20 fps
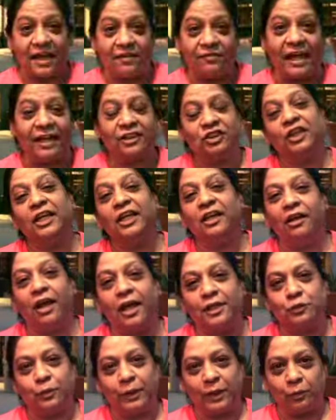I've actually
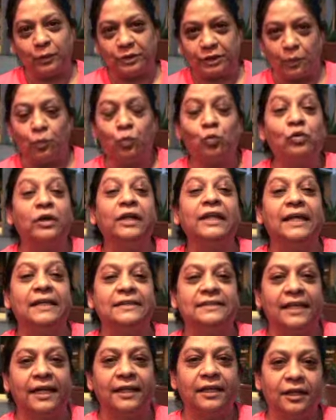lost weight, which I'm really
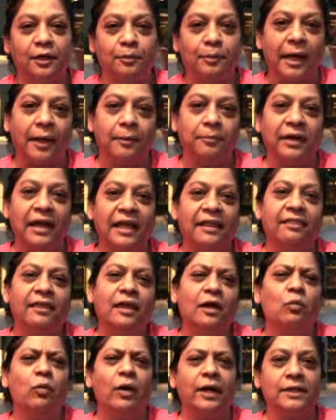excited about, but I
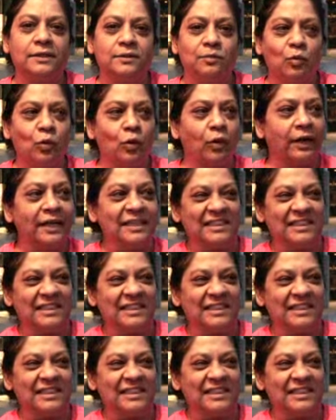think what is more